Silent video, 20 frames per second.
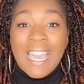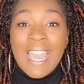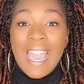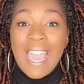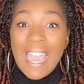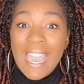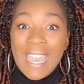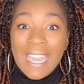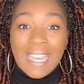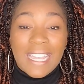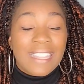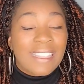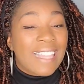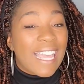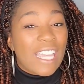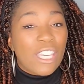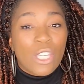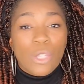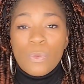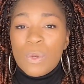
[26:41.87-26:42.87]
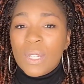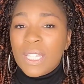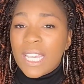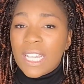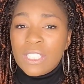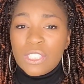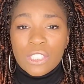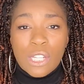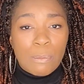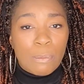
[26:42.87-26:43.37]
Hey, thank you
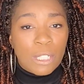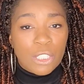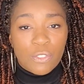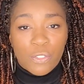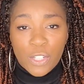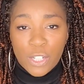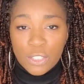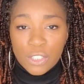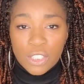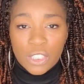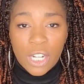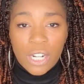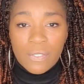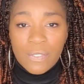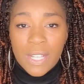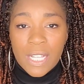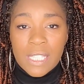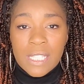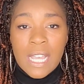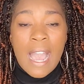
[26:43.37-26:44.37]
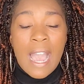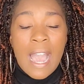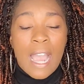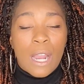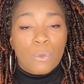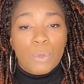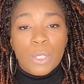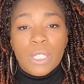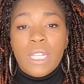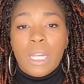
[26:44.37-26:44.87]
again so much for your service. I
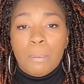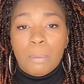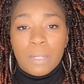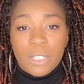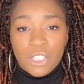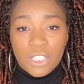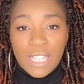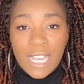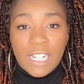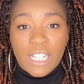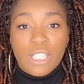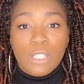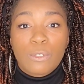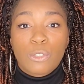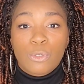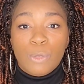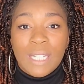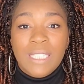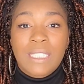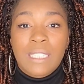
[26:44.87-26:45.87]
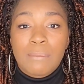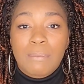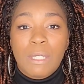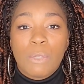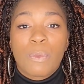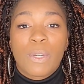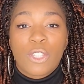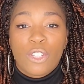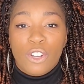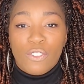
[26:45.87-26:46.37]
really appreciate it. You trusted me
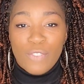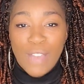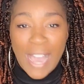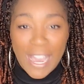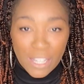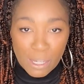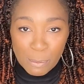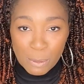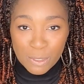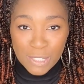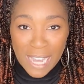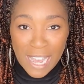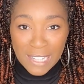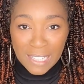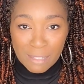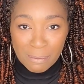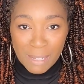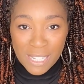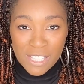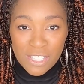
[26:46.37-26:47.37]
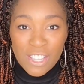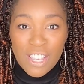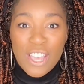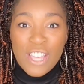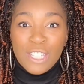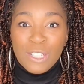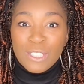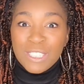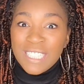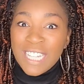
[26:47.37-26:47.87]
with your valuable documents.
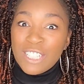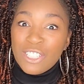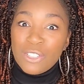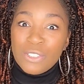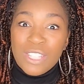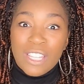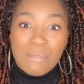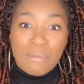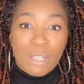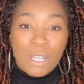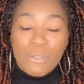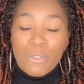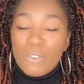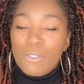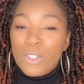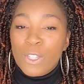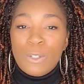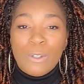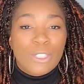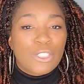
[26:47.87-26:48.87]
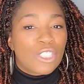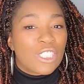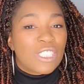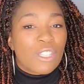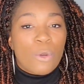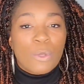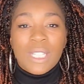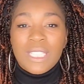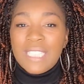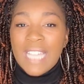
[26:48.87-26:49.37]
You said you'd give me a review. It should
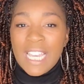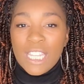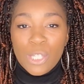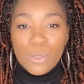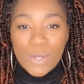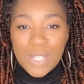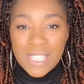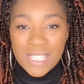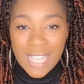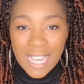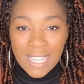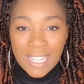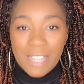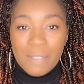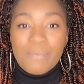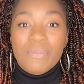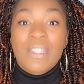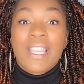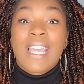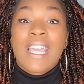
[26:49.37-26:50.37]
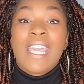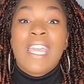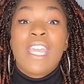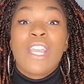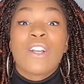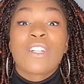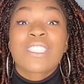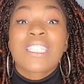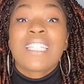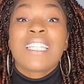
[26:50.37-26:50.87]
only take you a second.
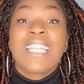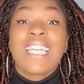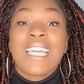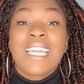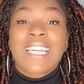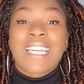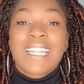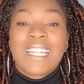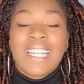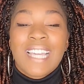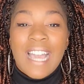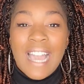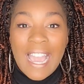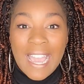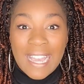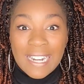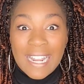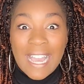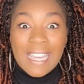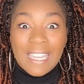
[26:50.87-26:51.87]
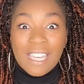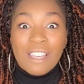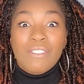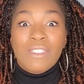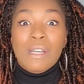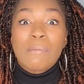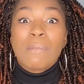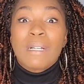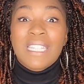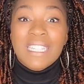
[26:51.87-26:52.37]
Here's the link. And I give
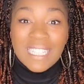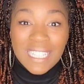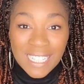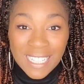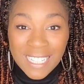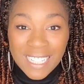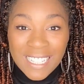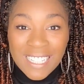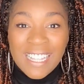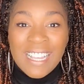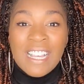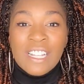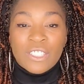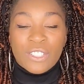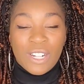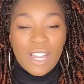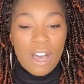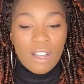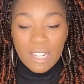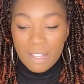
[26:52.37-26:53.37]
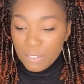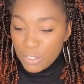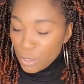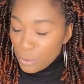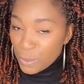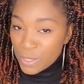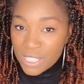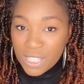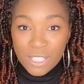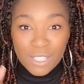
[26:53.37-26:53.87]
them a link so that all they have to
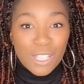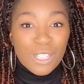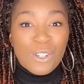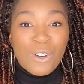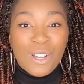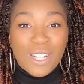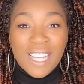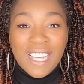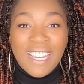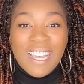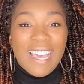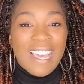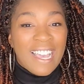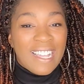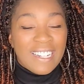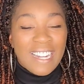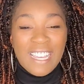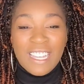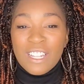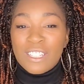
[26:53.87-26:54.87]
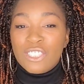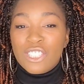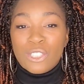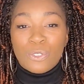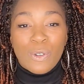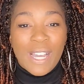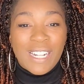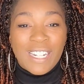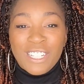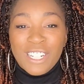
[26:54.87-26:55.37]
do is click on it, and they can just
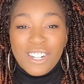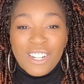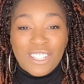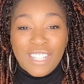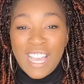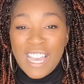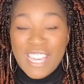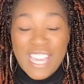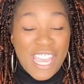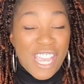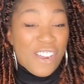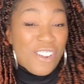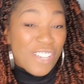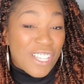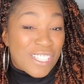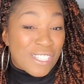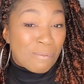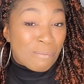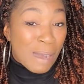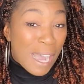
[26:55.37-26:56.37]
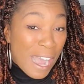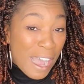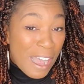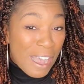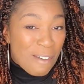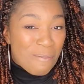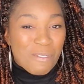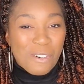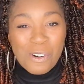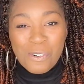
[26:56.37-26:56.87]
write in there like, Arian is the bomb,
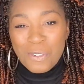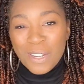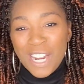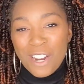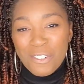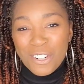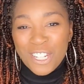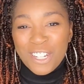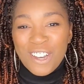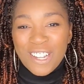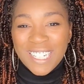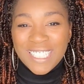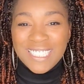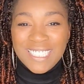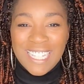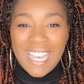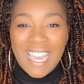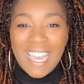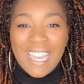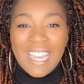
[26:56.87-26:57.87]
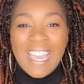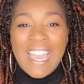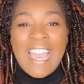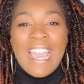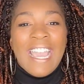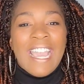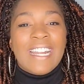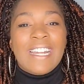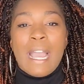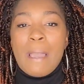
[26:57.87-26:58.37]
or whatever they're going to say.
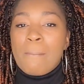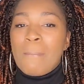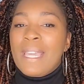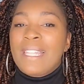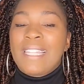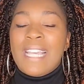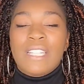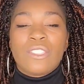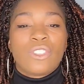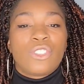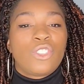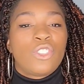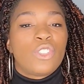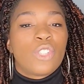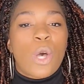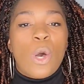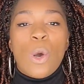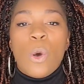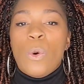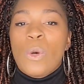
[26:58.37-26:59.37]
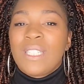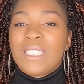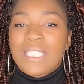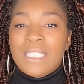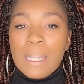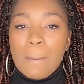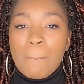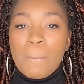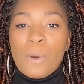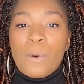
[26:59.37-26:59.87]
And I make that so
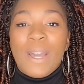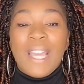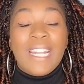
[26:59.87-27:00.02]
simple.